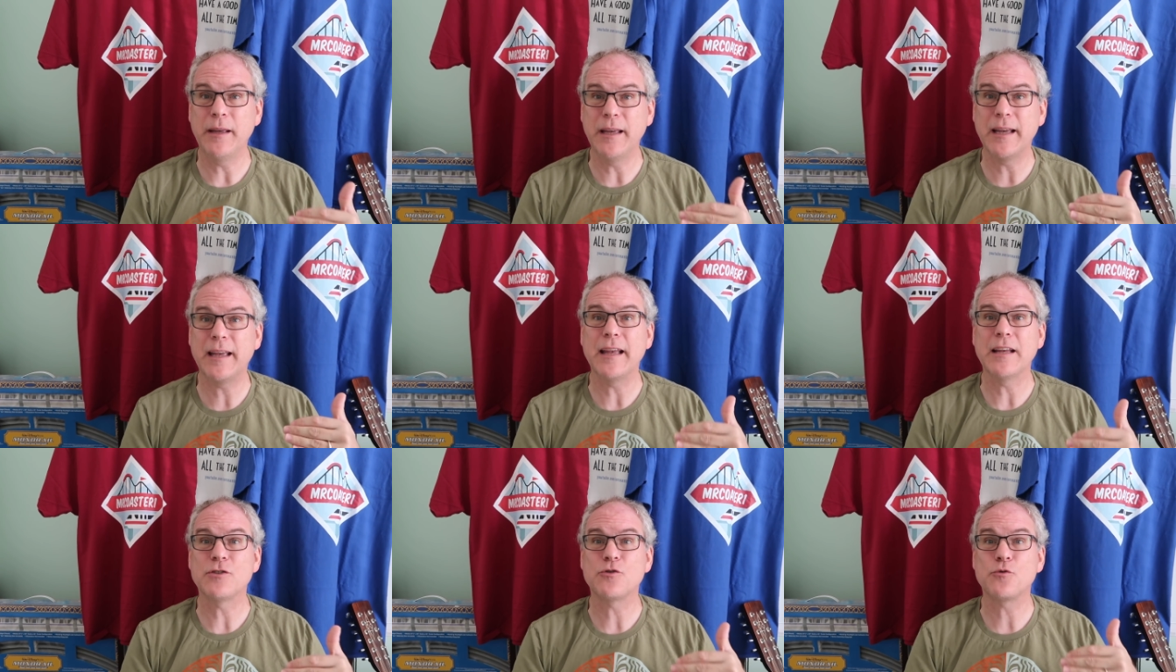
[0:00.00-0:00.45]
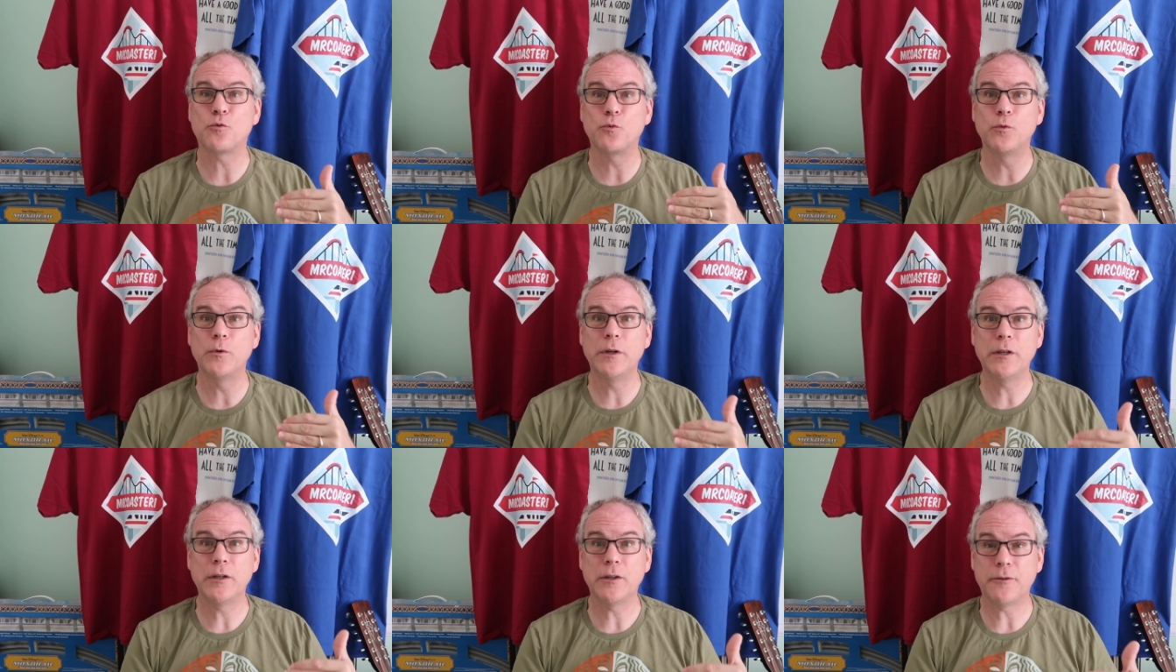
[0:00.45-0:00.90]
it gets
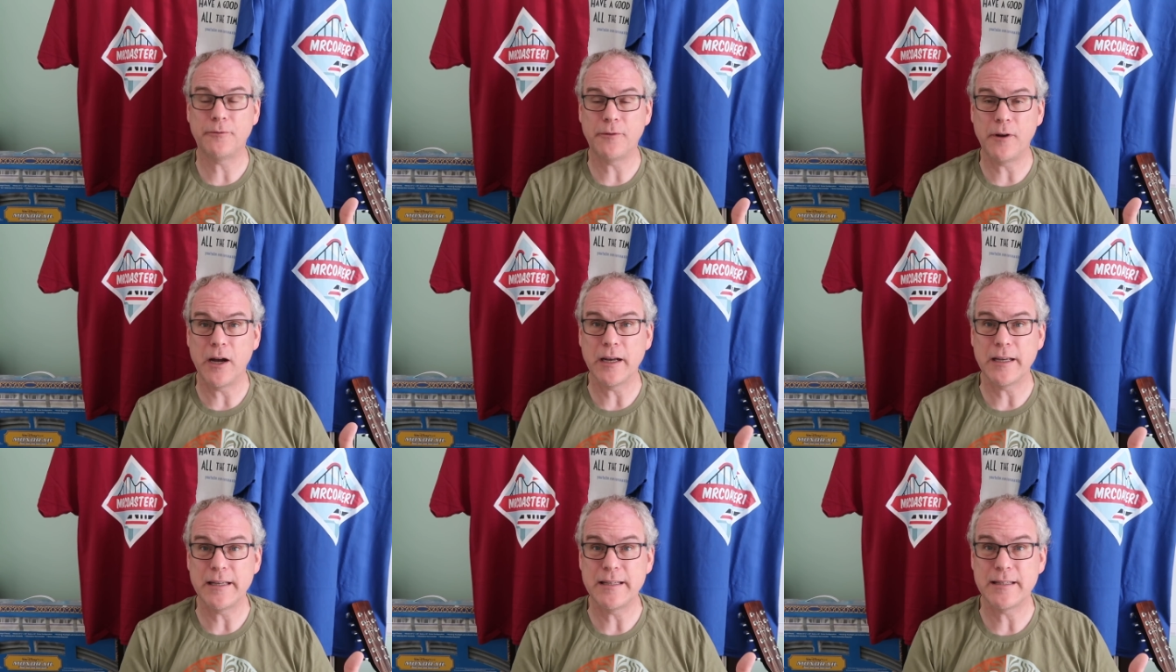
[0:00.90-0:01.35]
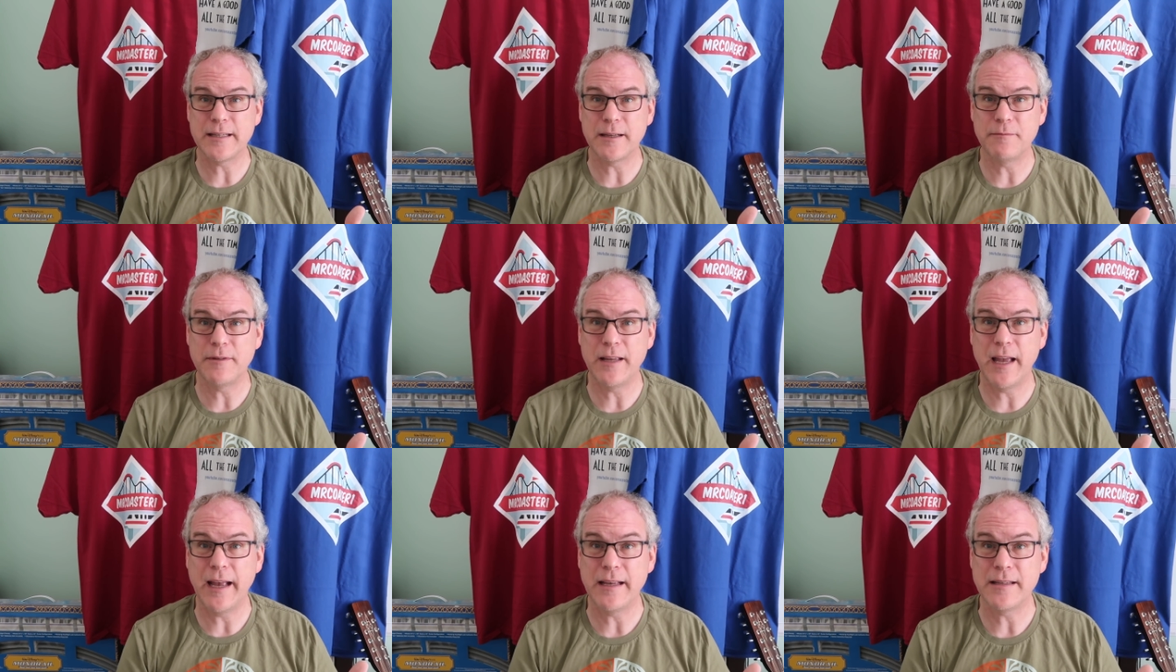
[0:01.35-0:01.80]
real foggy
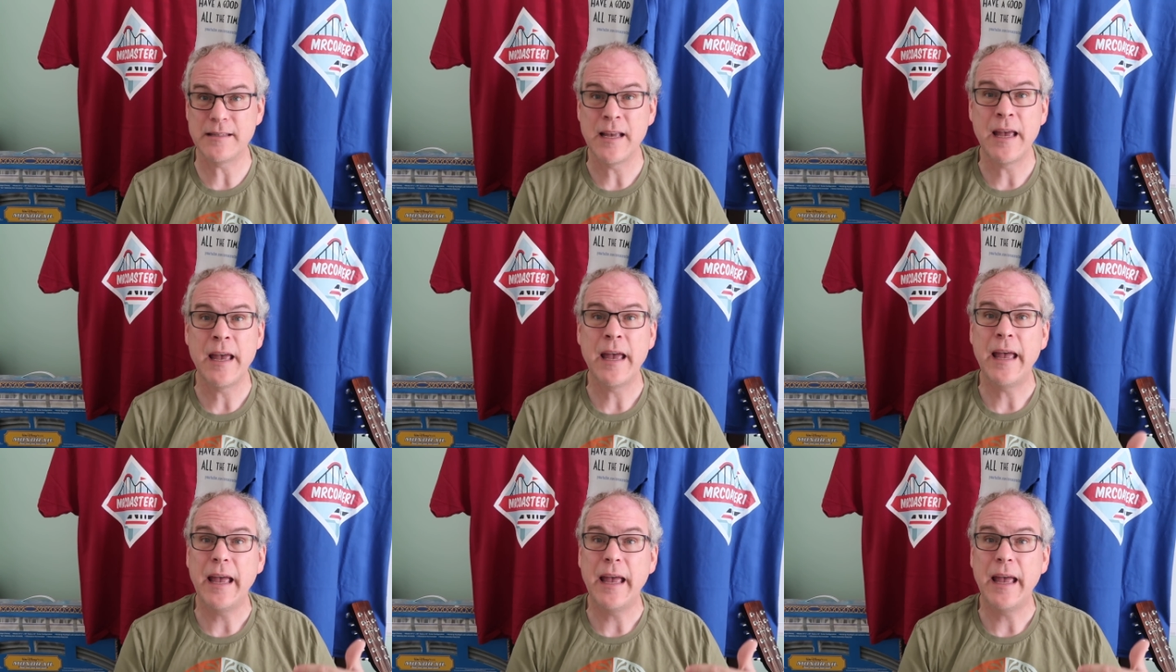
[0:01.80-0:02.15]
some days.